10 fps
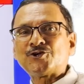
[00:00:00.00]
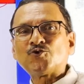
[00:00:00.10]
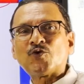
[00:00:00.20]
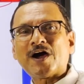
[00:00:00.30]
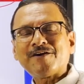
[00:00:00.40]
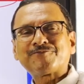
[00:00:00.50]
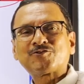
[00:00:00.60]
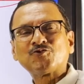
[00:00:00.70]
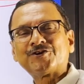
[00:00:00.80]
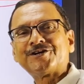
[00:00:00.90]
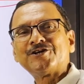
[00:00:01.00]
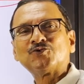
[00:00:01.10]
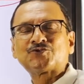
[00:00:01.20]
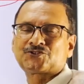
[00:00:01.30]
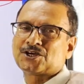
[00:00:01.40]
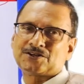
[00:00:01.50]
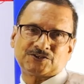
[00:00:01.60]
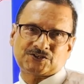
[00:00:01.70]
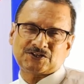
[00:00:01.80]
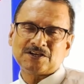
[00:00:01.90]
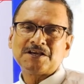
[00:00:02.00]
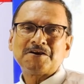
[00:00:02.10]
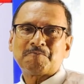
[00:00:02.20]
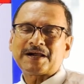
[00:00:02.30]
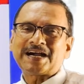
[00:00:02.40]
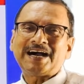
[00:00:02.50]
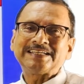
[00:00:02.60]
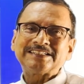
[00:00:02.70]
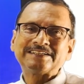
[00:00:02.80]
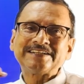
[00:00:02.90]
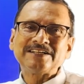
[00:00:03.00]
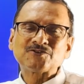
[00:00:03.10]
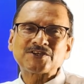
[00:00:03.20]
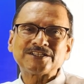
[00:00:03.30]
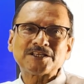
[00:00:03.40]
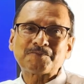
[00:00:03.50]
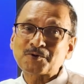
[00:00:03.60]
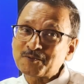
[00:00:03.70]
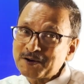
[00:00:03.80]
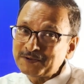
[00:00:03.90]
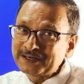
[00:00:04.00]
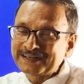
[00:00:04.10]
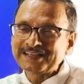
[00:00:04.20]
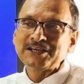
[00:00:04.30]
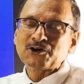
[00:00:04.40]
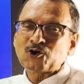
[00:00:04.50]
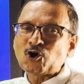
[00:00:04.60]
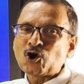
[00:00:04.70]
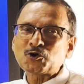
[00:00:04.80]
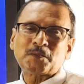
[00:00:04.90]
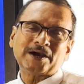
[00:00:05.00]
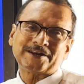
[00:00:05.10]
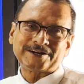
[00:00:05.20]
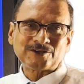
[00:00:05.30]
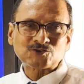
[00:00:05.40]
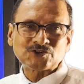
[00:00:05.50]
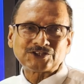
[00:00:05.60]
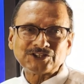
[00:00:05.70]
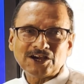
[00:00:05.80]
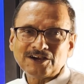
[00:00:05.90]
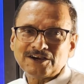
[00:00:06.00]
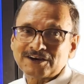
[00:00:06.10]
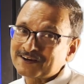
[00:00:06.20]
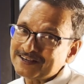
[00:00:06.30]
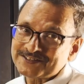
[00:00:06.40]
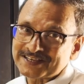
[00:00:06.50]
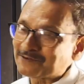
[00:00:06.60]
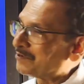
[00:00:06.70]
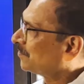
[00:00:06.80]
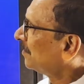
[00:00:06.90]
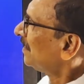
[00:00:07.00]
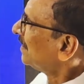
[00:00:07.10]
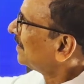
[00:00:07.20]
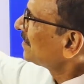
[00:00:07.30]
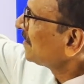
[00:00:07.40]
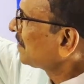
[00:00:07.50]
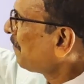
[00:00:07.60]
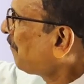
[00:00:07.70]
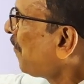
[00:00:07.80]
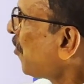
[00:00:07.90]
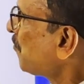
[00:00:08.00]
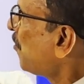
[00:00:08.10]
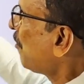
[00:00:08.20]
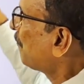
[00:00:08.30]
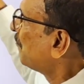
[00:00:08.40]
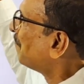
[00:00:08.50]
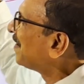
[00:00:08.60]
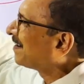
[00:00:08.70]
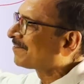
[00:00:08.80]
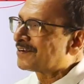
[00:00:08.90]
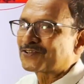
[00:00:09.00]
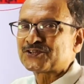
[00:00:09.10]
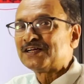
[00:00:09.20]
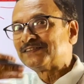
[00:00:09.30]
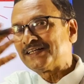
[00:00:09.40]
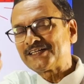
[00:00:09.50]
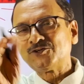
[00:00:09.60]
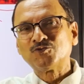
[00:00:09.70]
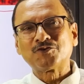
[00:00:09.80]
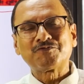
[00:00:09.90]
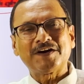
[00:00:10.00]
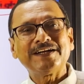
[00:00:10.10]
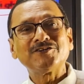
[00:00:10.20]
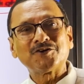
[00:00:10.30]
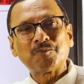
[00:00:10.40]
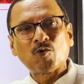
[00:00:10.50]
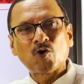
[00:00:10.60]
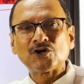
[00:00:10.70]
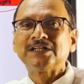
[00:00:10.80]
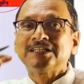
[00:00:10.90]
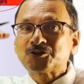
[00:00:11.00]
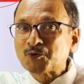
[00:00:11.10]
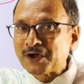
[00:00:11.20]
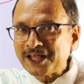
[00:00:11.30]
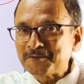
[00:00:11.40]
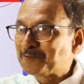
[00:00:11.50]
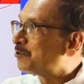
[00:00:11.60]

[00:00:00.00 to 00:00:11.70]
You have to reduce the risk by either reducing the probability or by reducing the consequences. This is a form of matrix that you would find on board to help